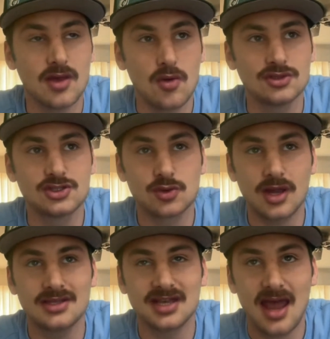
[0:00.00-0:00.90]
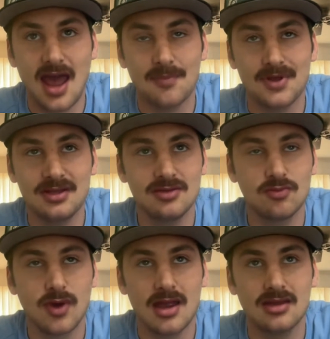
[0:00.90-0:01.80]
those trades happened,
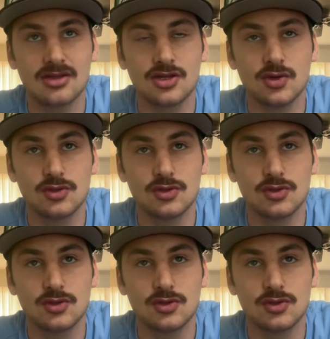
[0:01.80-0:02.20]
when you